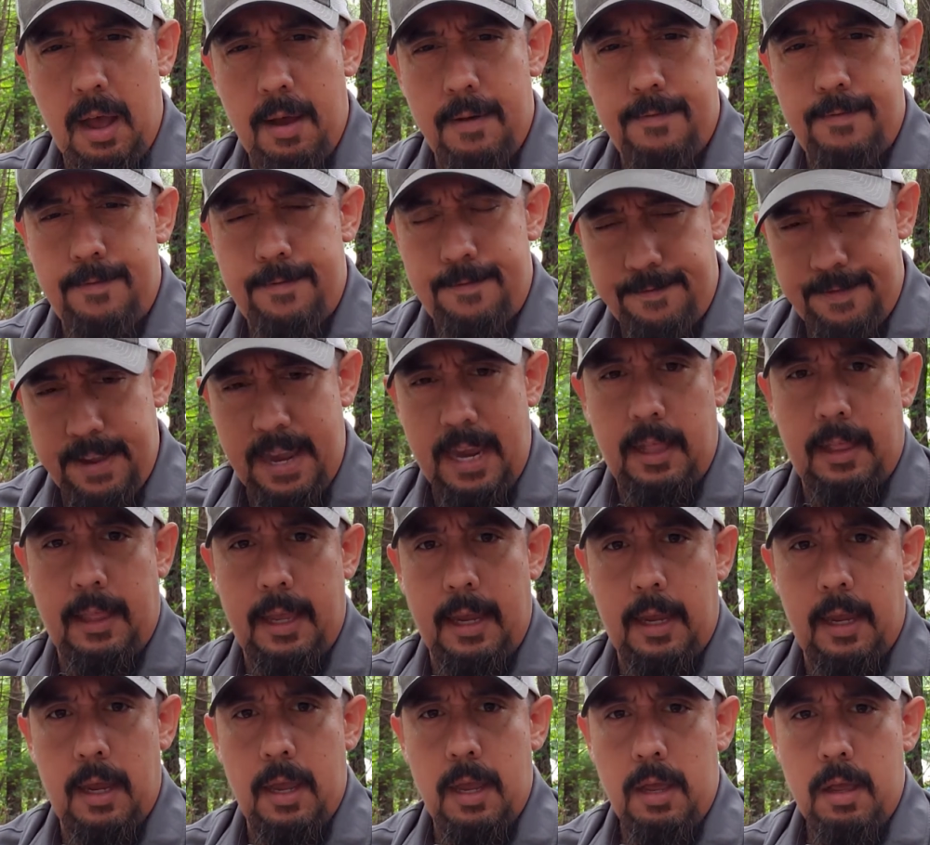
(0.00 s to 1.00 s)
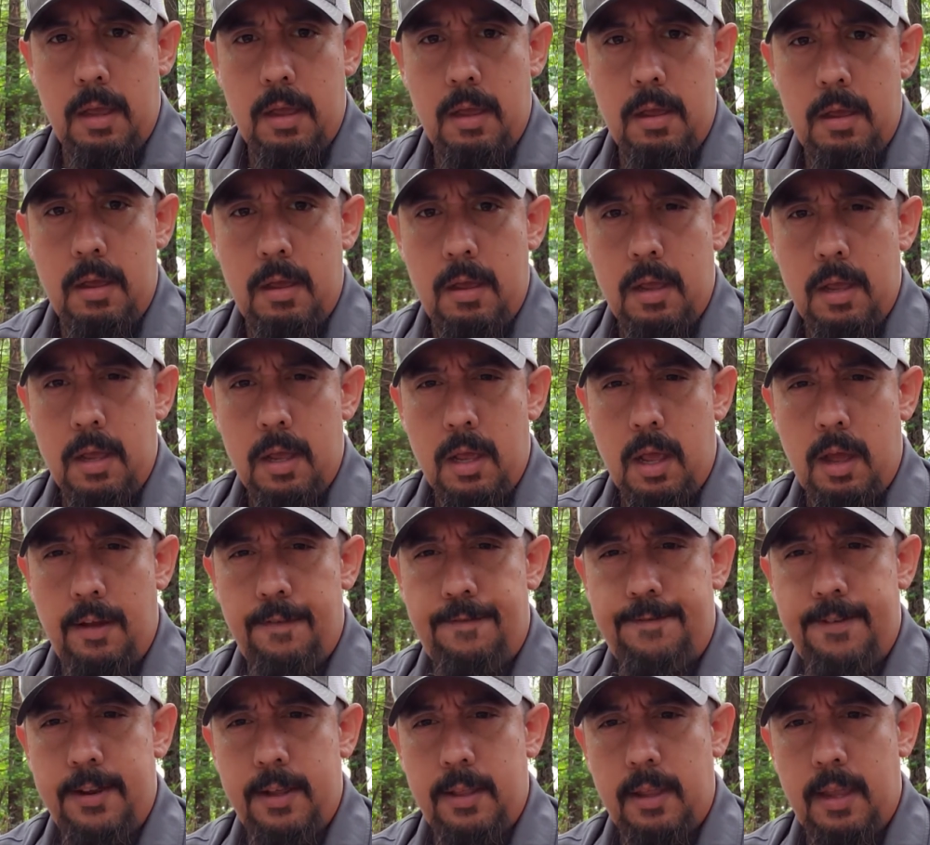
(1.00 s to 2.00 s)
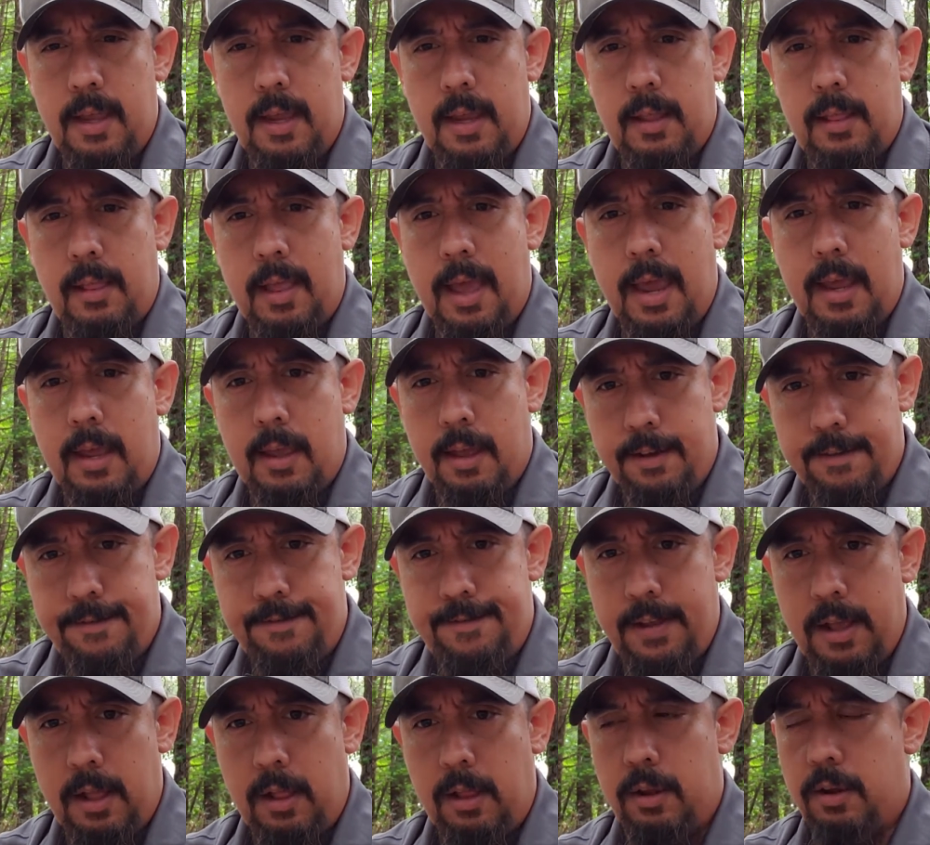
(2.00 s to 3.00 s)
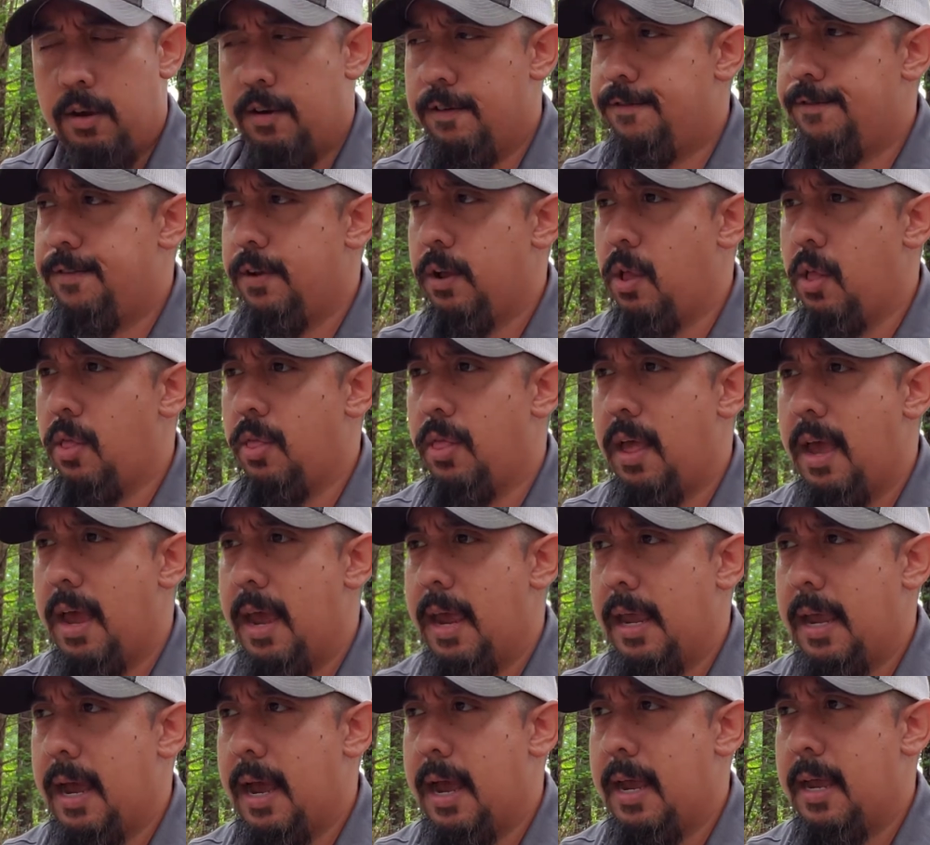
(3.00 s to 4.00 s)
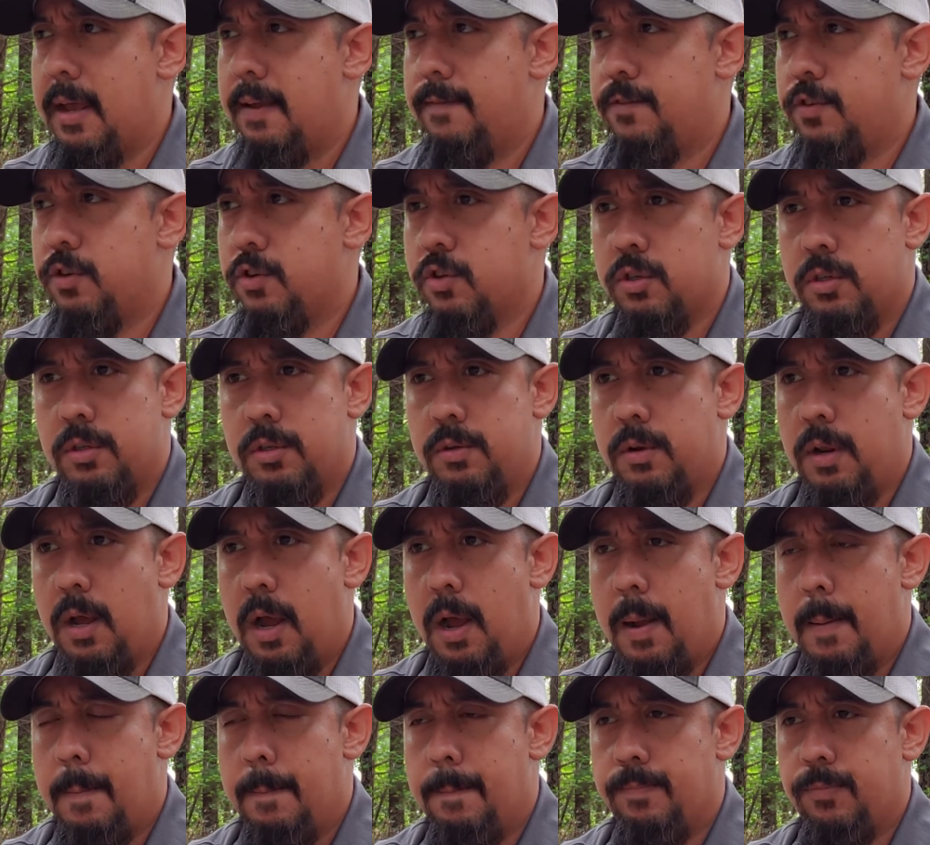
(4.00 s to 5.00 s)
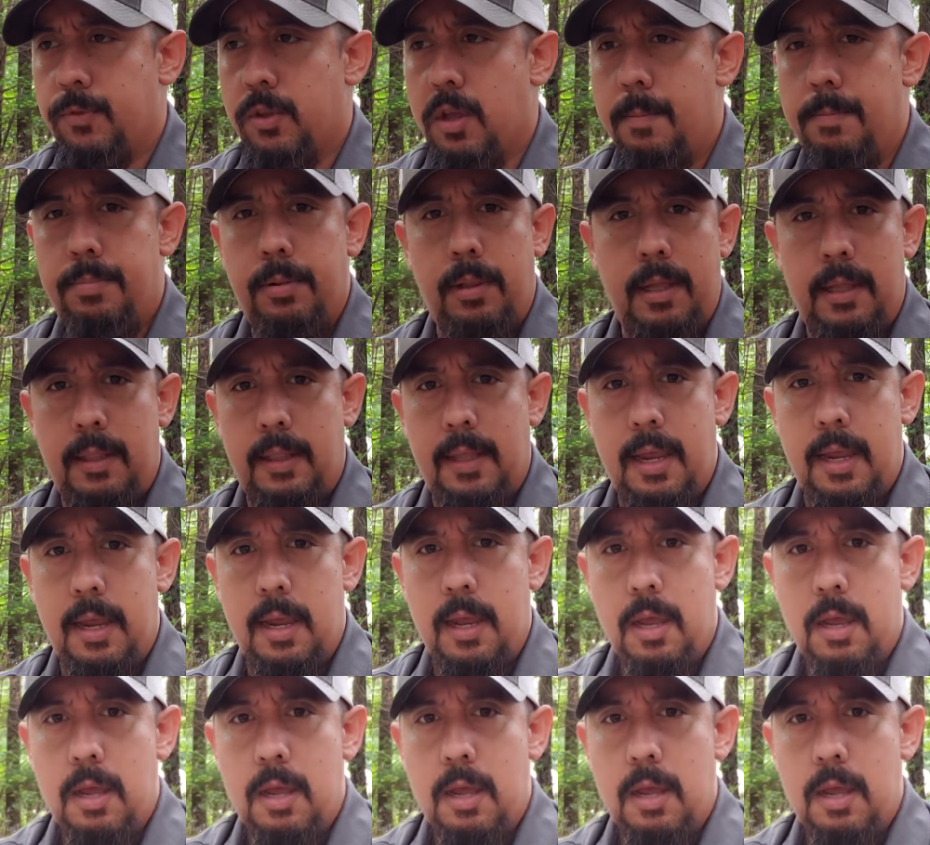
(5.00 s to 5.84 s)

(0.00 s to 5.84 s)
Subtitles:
failing, a feeling like a failure, feeling like I have just completely.